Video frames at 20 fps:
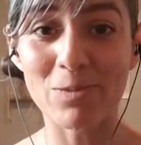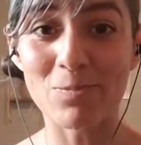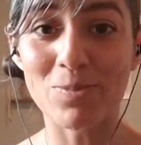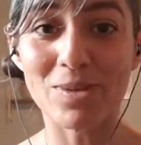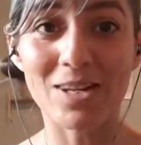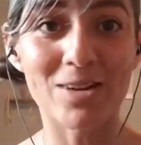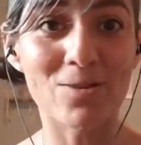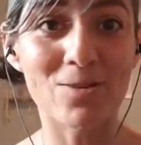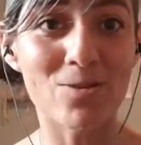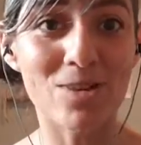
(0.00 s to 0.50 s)

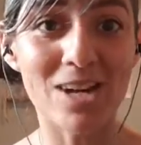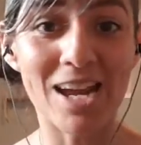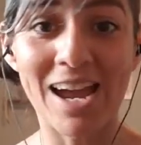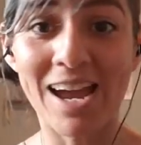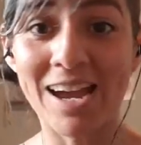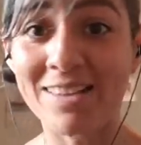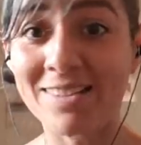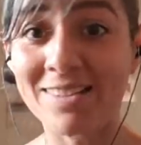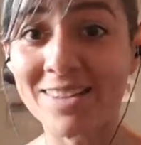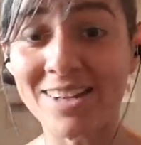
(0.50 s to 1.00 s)
But in
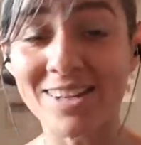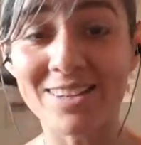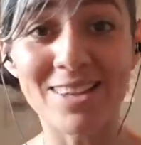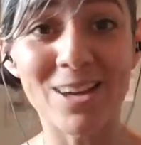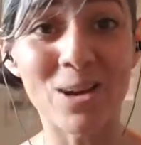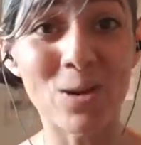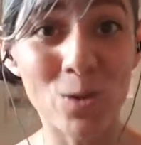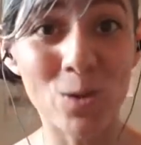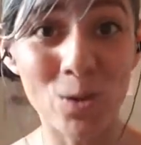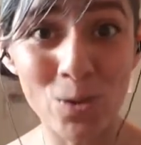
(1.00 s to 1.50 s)
reality, the
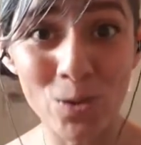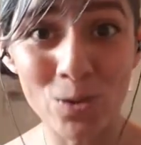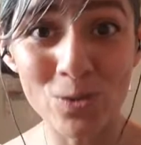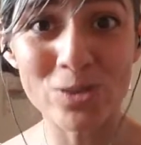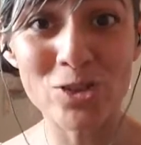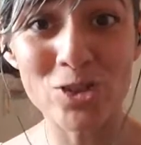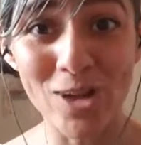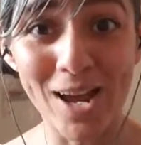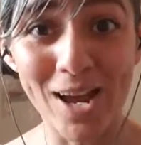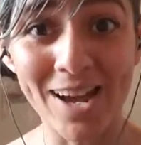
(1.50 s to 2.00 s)
whole
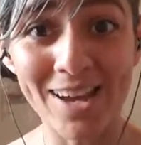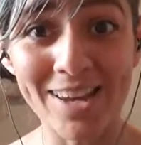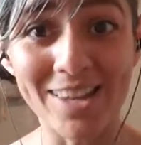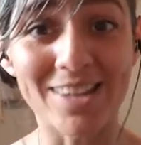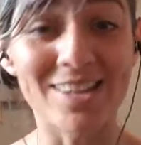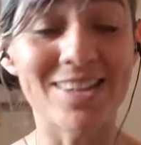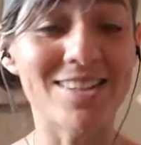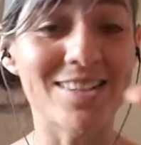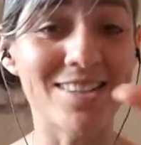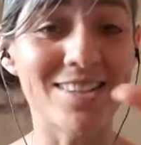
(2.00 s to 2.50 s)

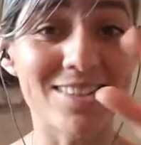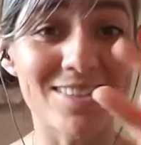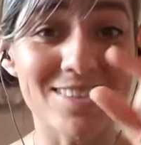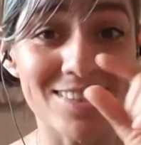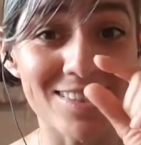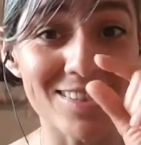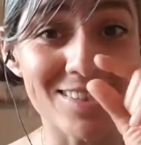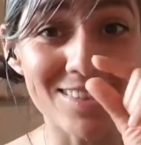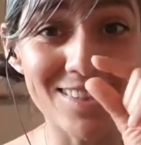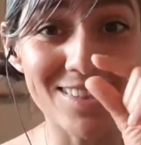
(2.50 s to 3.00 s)
giant is
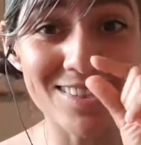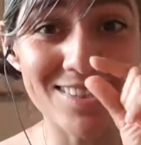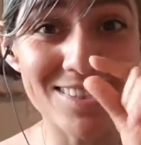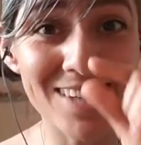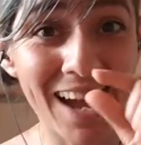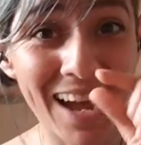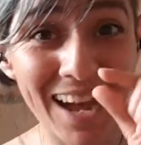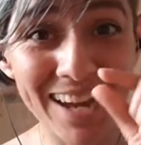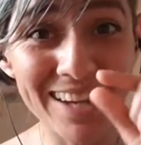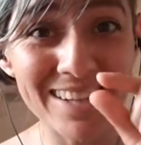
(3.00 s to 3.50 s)
this
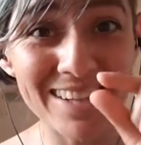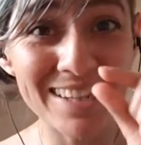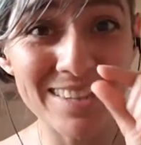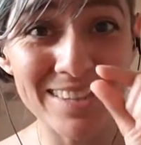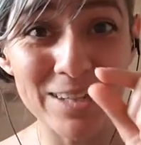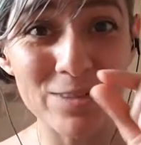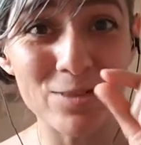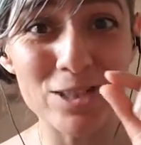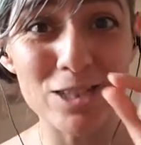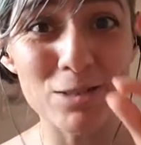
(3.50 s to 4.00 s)
tiny
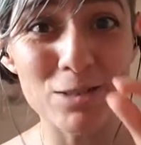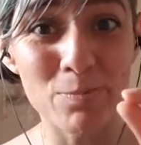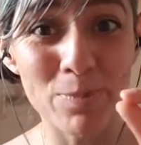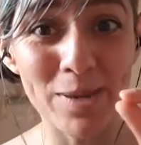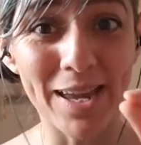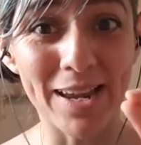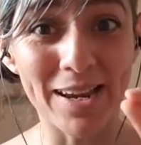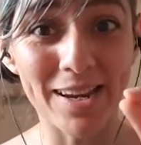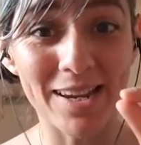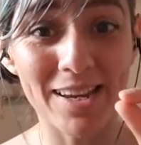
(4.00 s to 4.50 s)
little
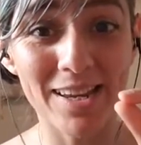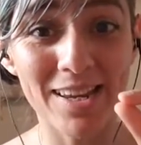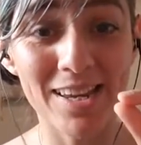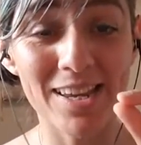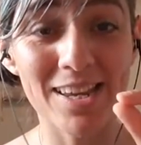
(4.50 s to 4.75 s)
speck,